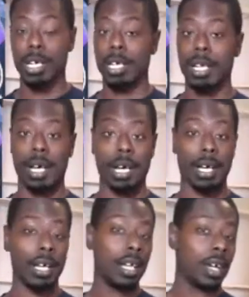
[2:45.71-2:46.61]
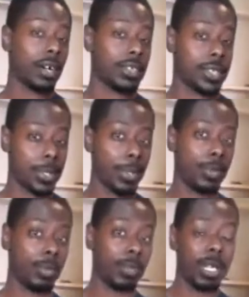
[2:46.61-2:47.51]
And I
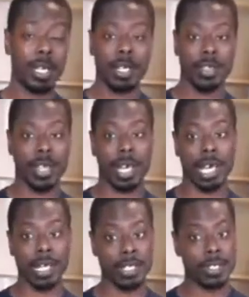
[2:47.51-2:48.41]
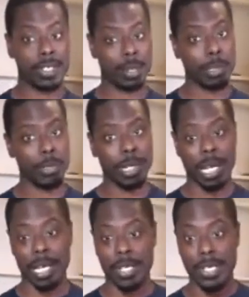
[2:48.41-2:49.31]
assume that some of you
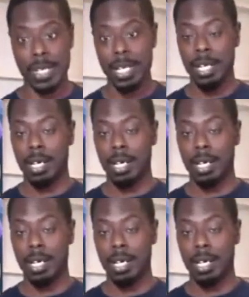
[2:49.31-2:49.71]
guys